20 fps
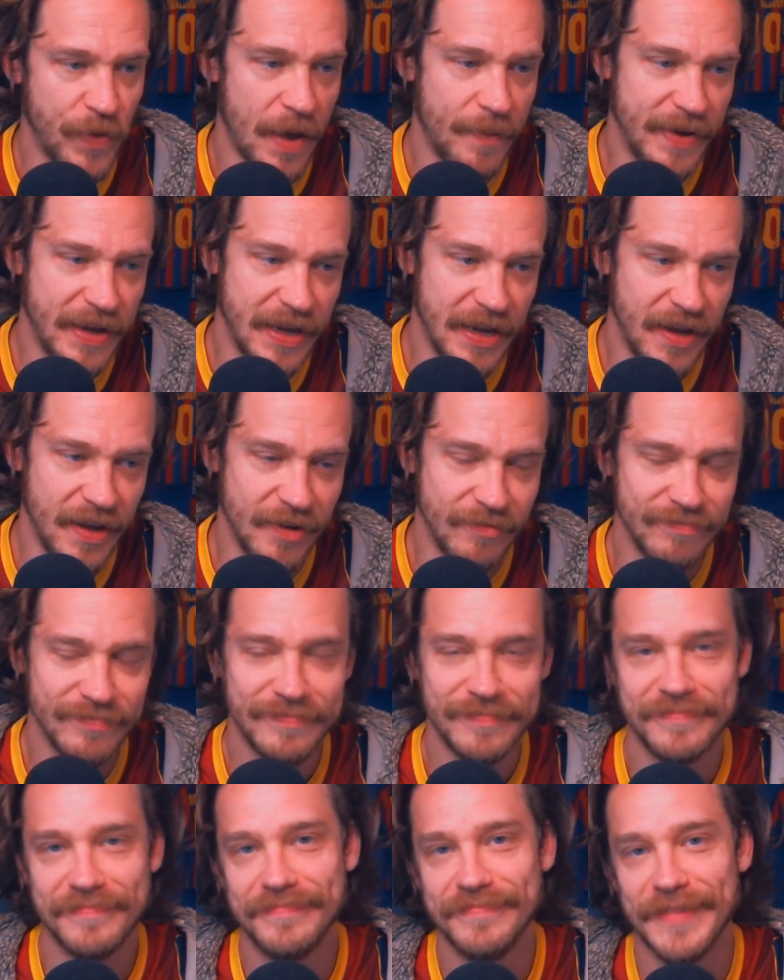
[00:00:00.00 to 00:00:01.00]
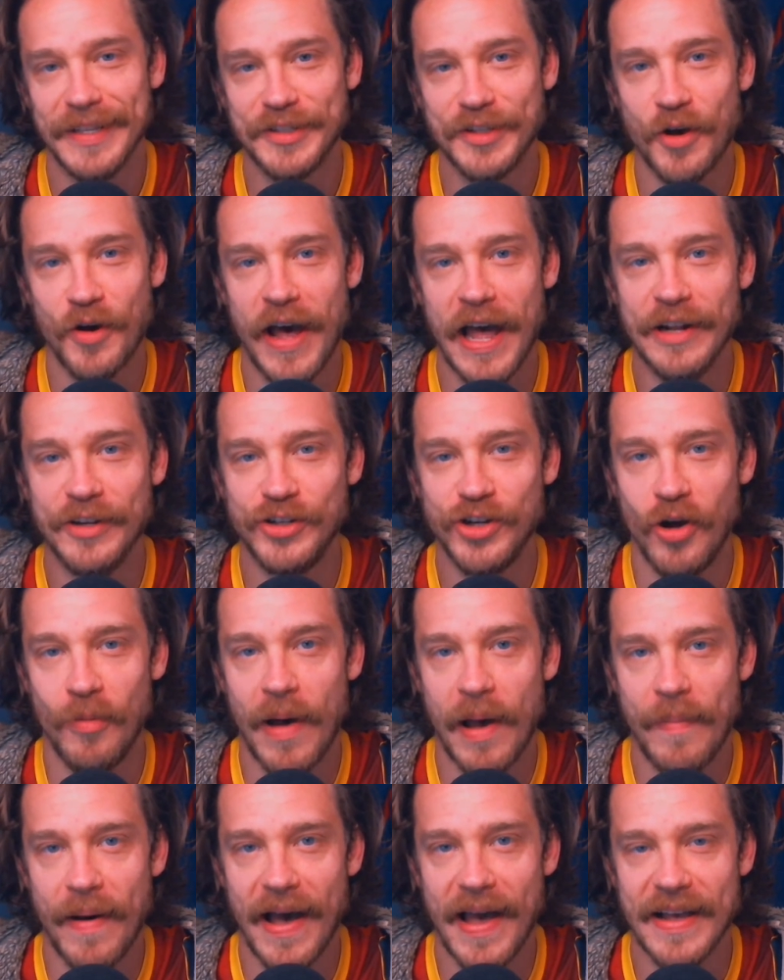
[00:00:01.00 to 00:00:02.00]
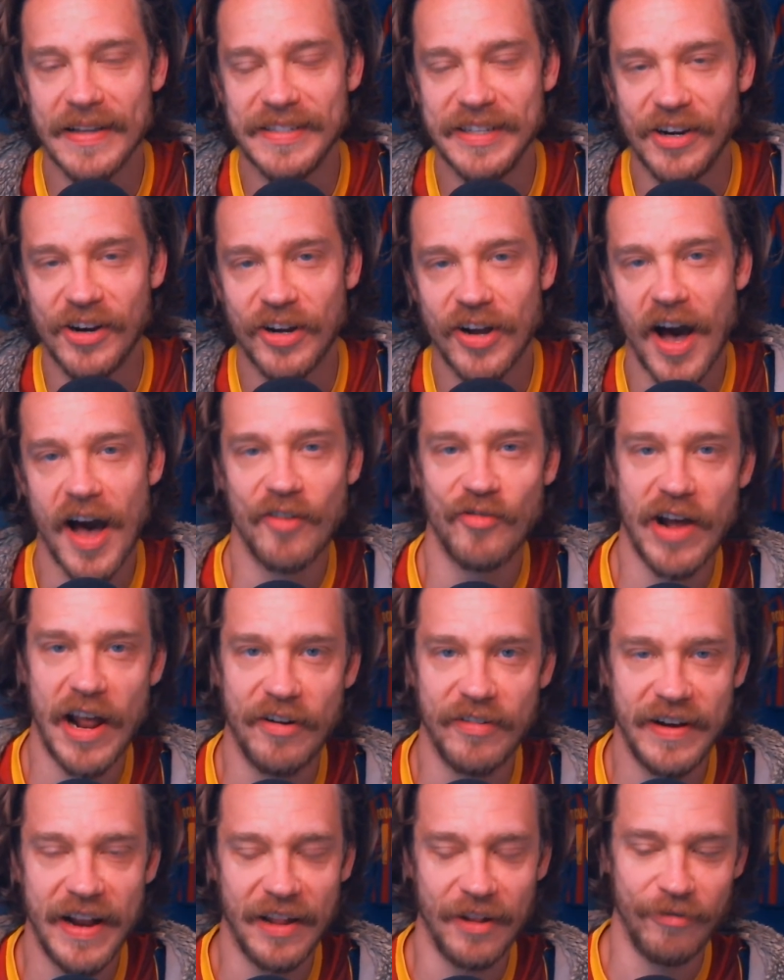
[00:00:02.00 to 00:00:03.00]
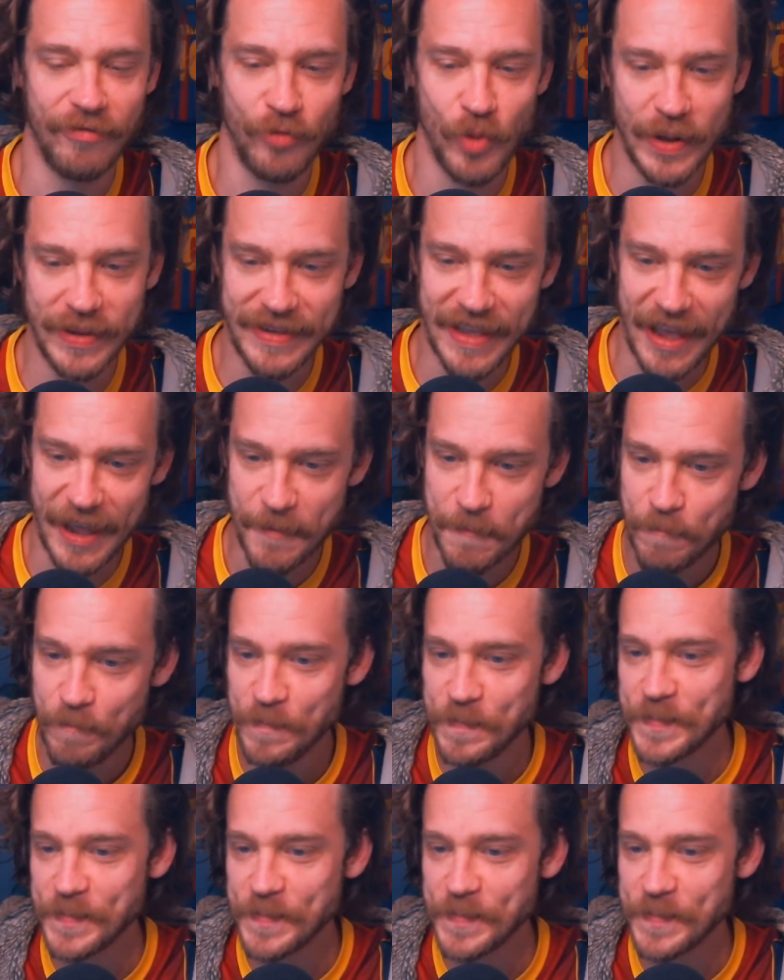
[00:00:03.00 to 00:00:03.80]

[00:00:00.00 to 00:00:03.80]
I mean, let's go ahead and show my bias here. Conrado de la Fuente.